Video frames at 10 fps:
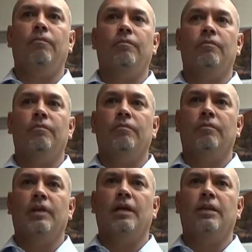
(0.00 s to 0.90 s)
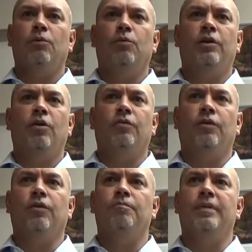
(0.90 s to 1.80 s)
I think we went over
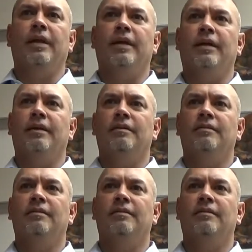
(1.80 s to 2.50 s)
billing,